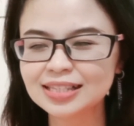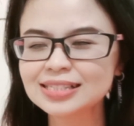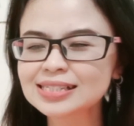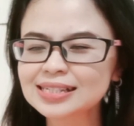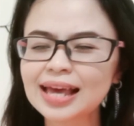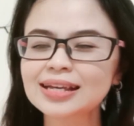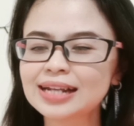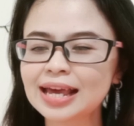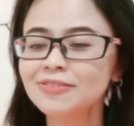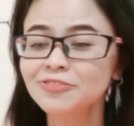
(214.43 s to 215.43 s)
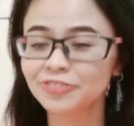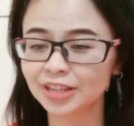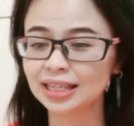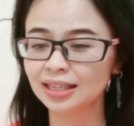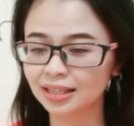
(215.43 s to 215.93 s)
this is like an
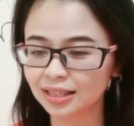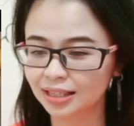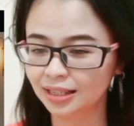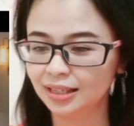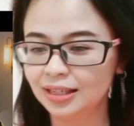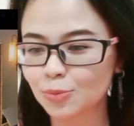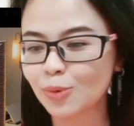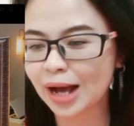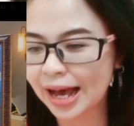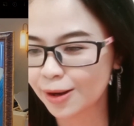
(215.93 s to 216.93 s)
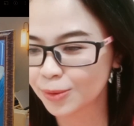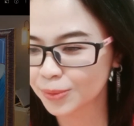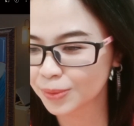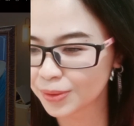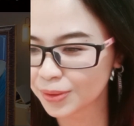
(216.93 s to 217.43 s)
mv wow